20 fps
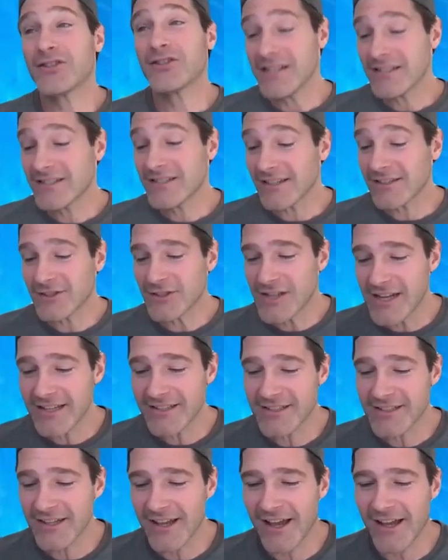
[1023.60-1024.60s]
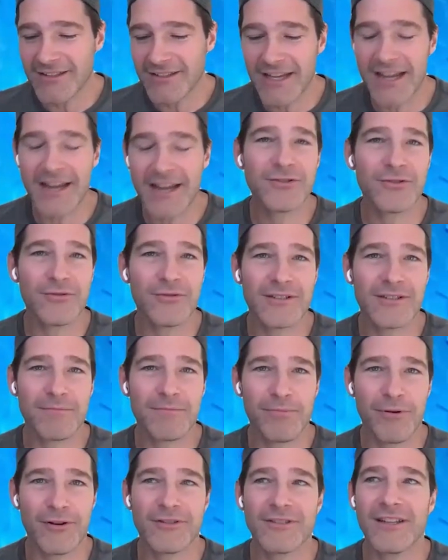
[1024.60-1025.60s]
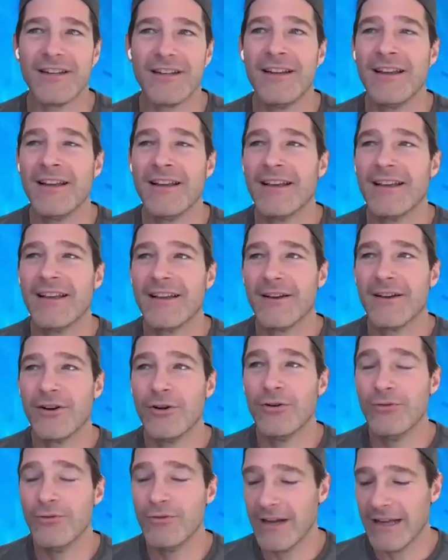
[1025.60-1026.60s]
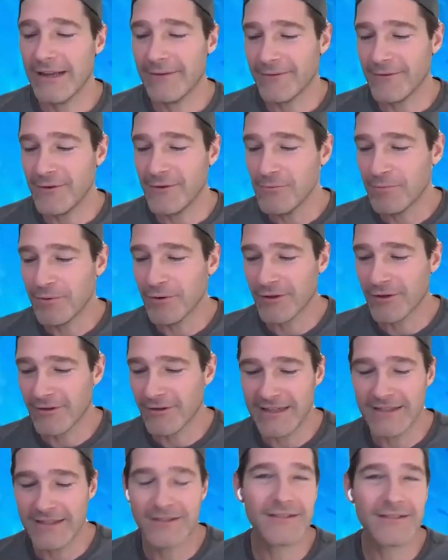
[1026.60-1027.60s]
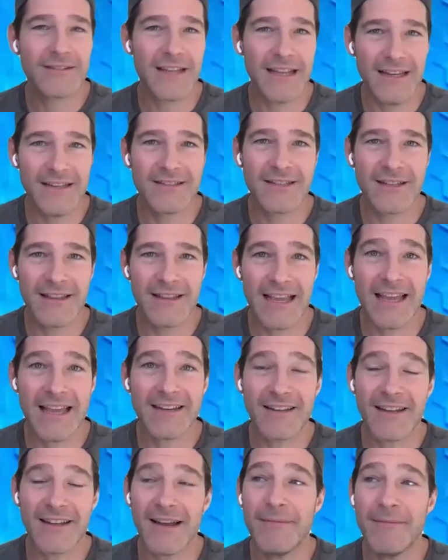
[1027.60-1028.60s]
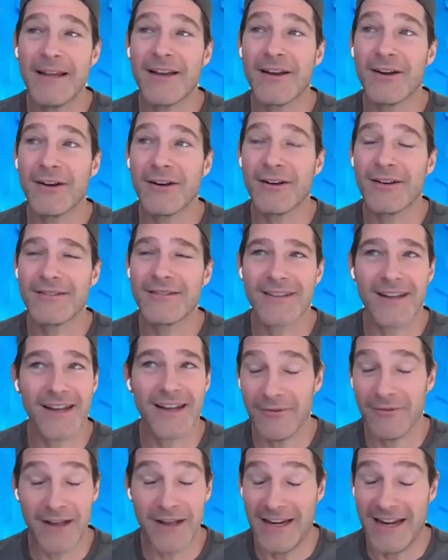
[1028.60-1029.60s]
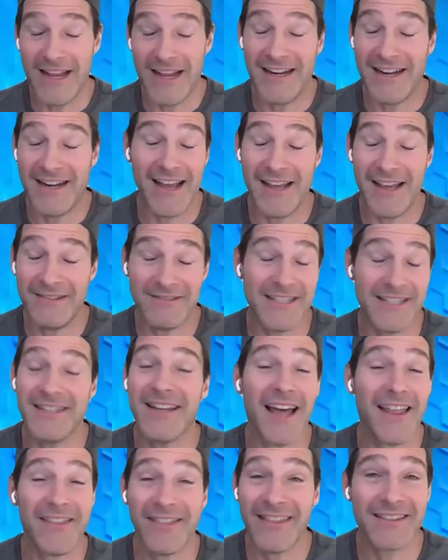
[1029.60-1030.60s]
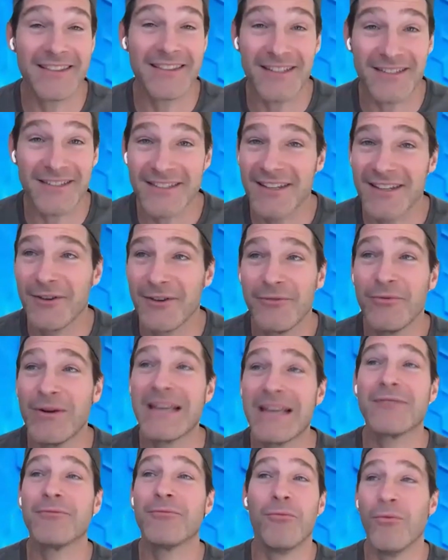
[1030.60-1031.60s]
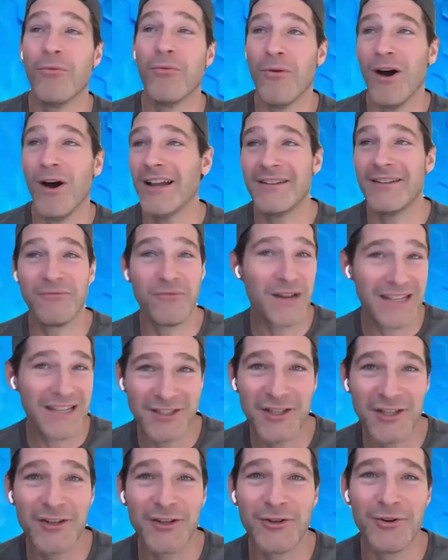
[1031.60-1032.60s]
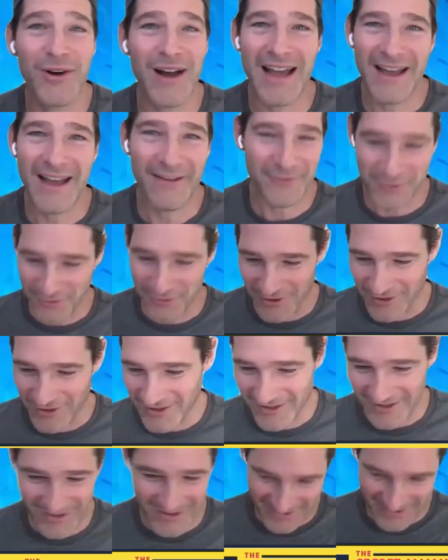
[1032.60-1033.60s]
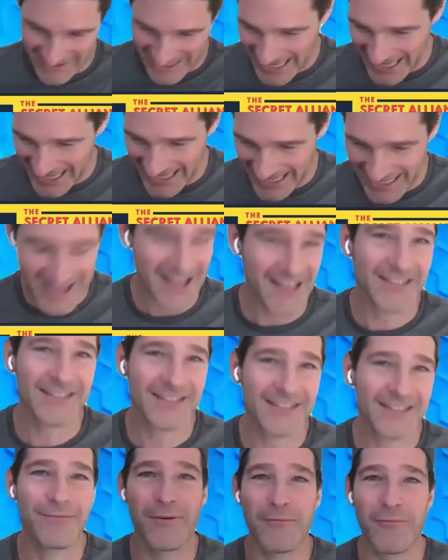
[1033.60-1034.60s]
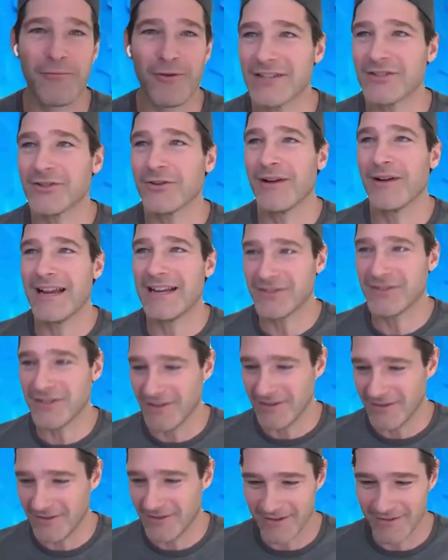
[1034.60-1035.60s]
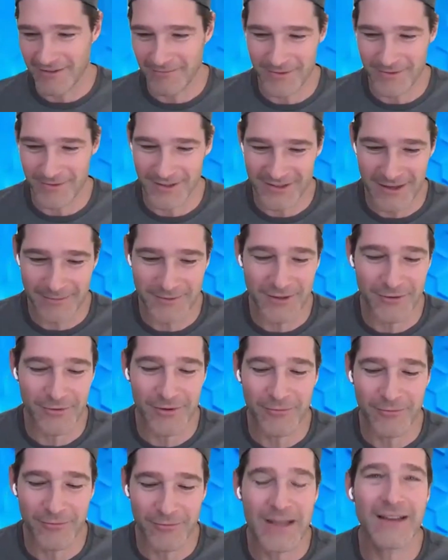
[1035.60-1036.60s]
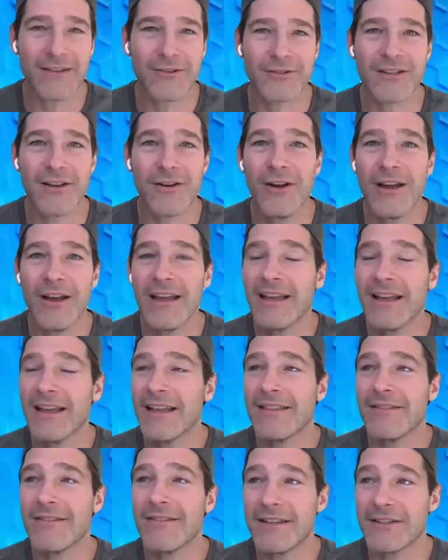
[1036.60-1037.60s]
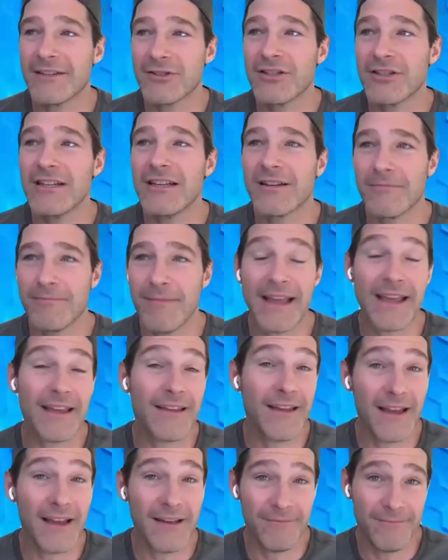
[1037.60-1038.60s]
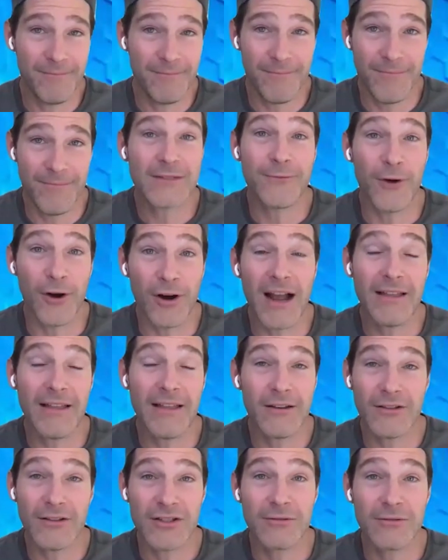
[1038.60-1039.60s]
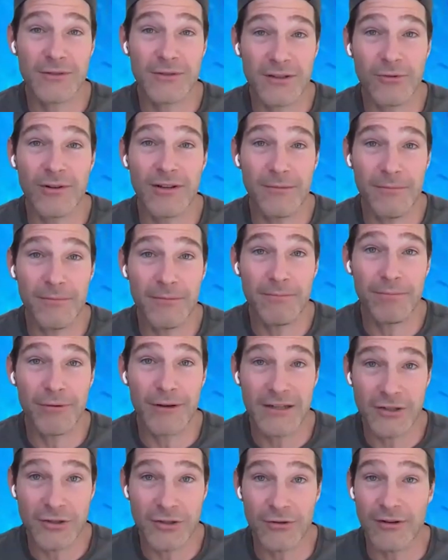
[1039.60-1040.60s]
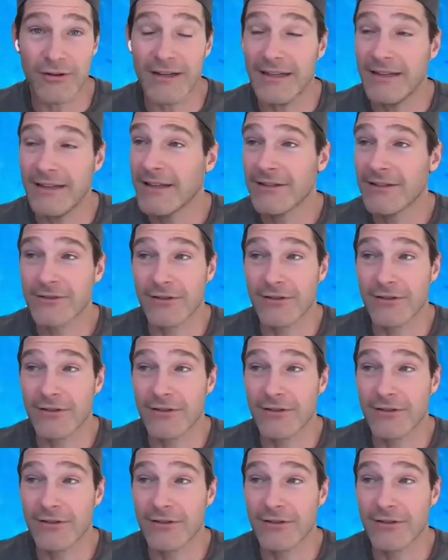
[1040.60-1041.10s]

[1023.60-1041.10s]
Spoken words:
She is a dangerous person who, if you put her into the end, I mean, and I did not think this week 1, week 2, after all the chaos from her HOH and the subsequent week or so, that she could make it this far. I thought she was going to be pre-jury.